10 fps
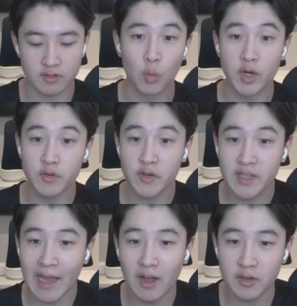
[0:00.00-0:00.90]
When in
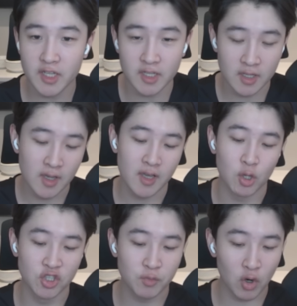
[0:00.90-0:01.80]
reality, it
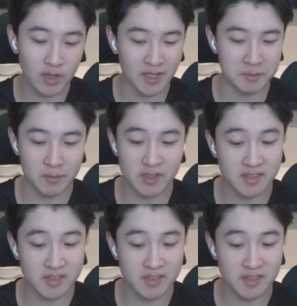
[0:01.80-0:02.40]
was more like maybe